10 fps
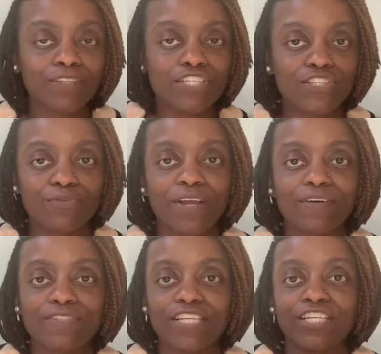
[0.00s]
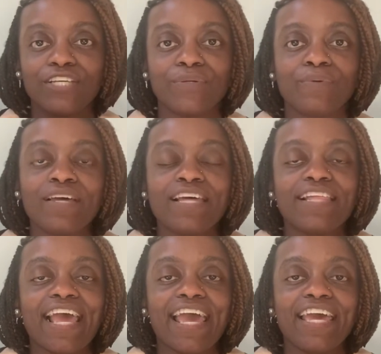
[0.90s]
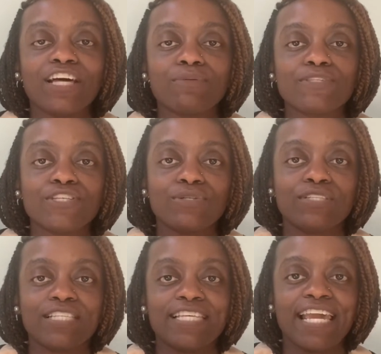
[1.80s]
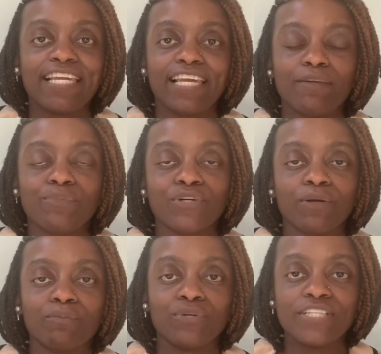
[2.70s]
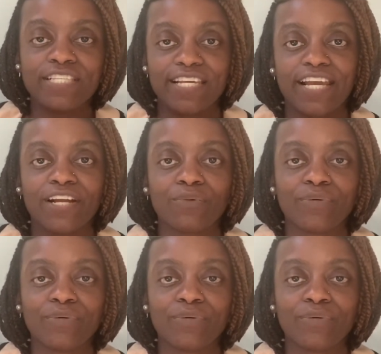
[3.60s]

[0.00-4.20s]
surrounding you, that helps you to take in more moist air,